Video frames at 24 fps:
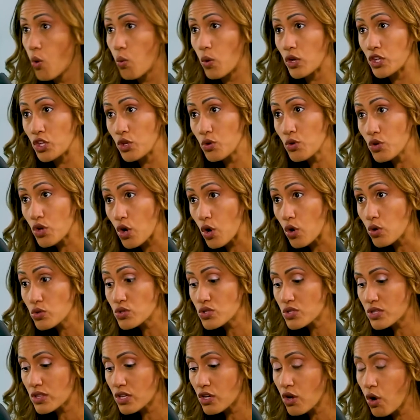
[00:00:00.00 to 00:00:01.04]
When you go
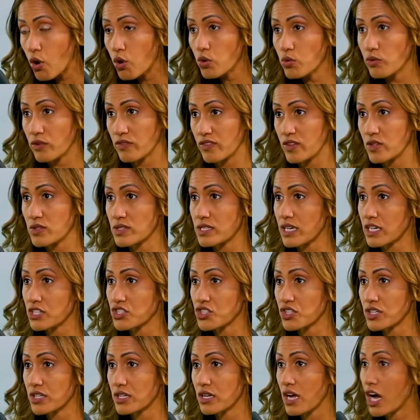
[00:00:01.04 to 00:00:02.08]
to the code review
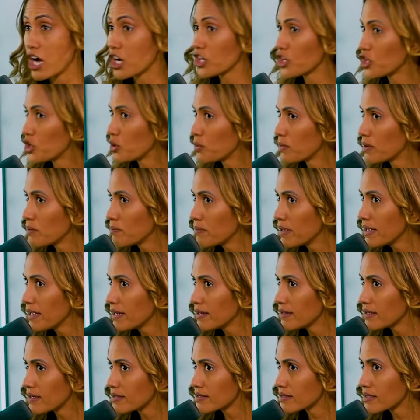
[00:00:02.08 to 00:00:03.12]
section, a human being
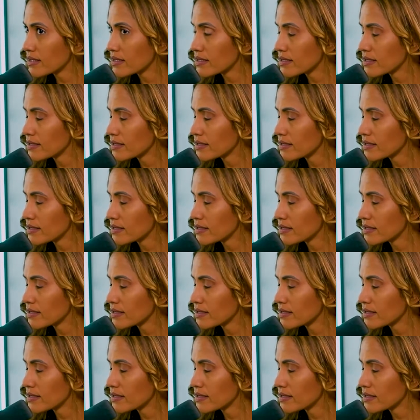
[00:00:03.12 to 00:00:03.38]
does it.